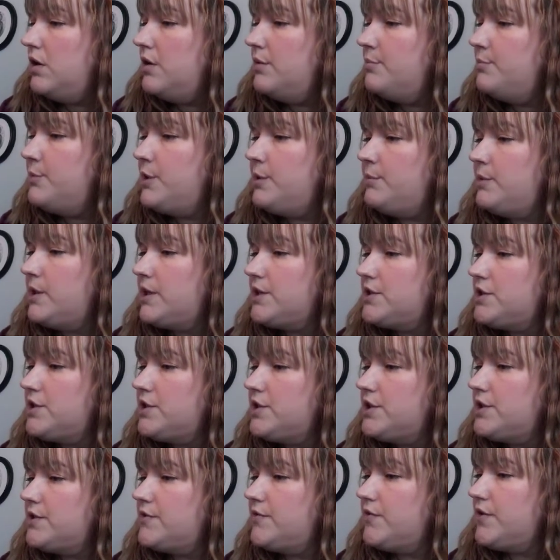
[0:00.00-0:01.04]
Maybe I should
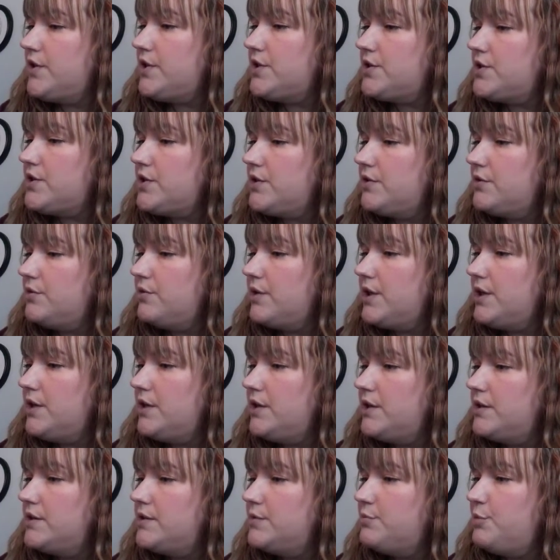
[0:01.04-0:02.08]
just finish it the way
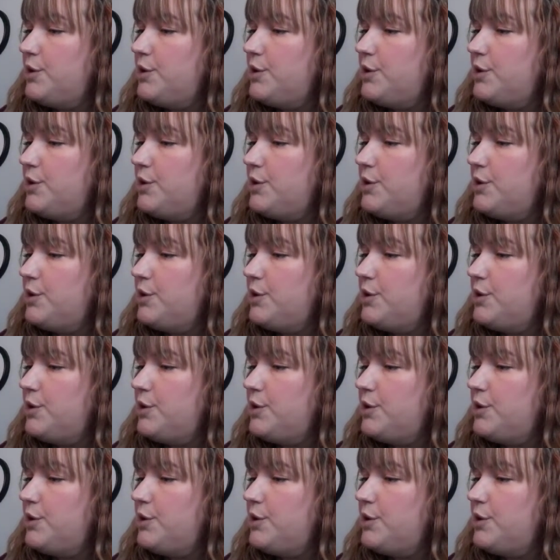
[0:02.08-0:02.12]
it is.